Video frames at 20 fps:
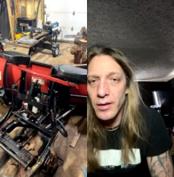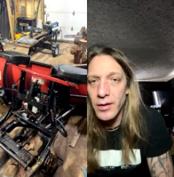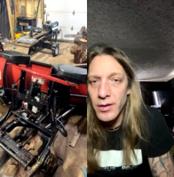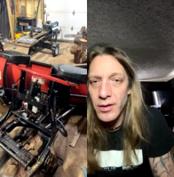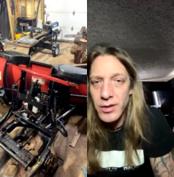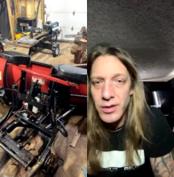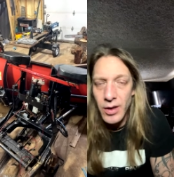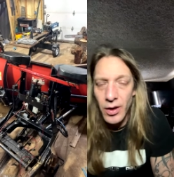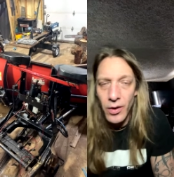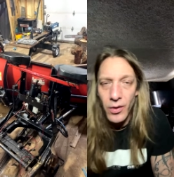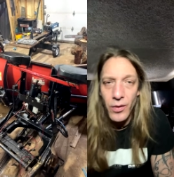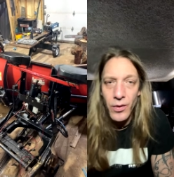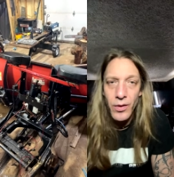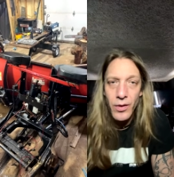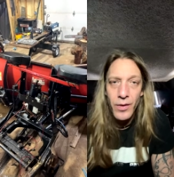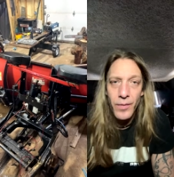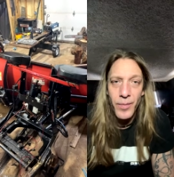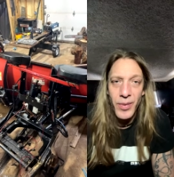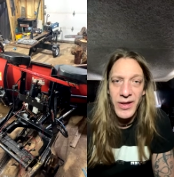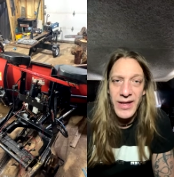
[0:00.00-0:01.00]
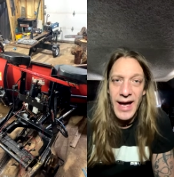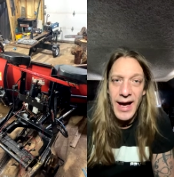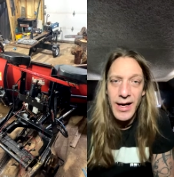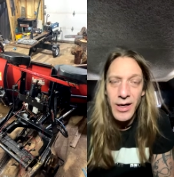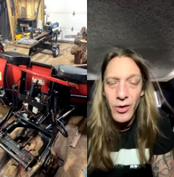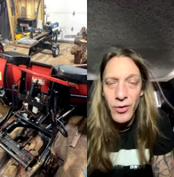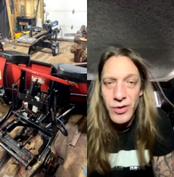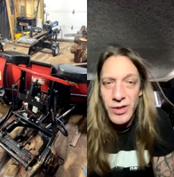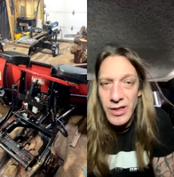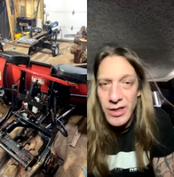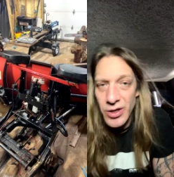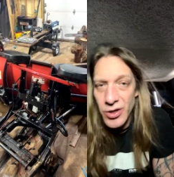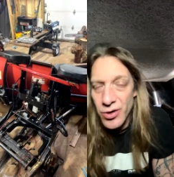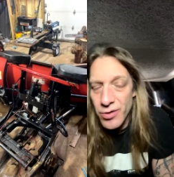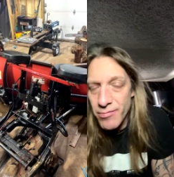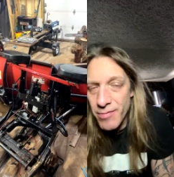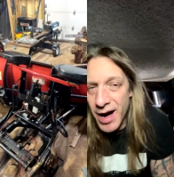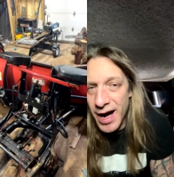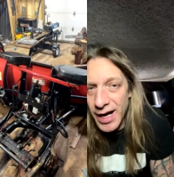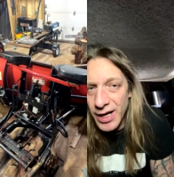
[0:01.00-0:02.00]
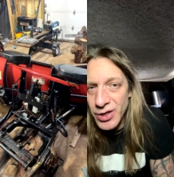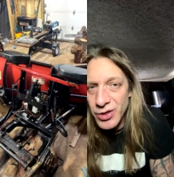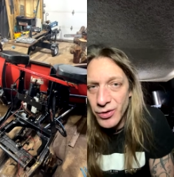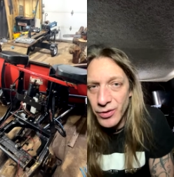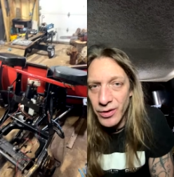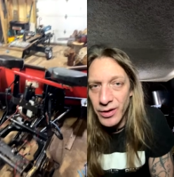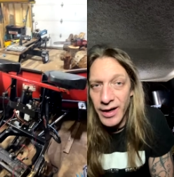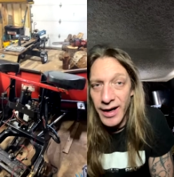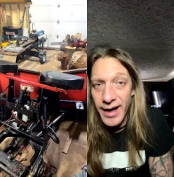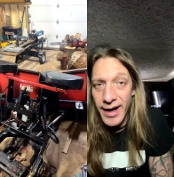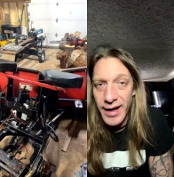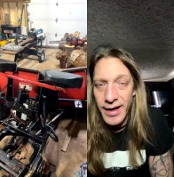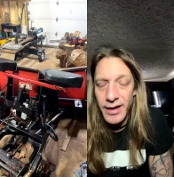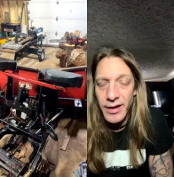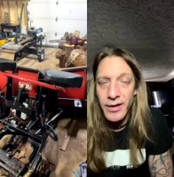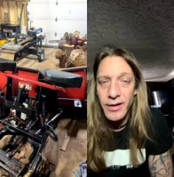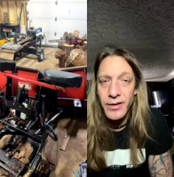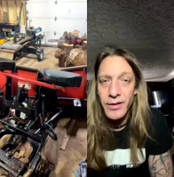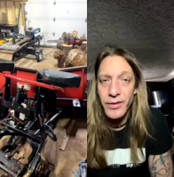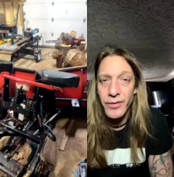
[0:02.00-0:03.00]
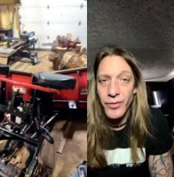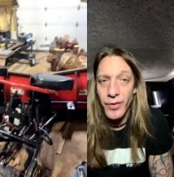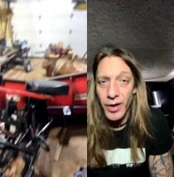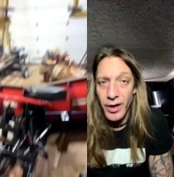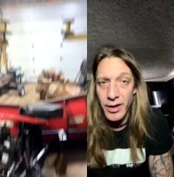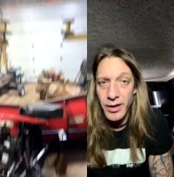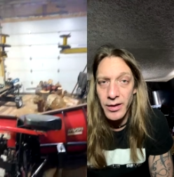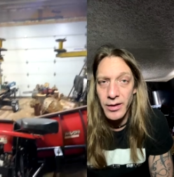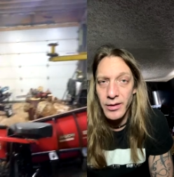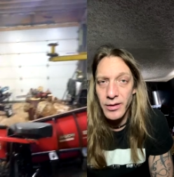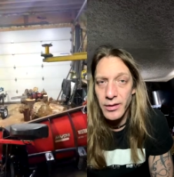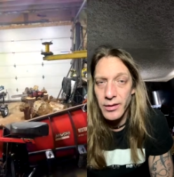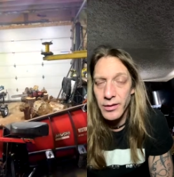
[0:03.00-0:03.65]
So, but that goes into your module A, right?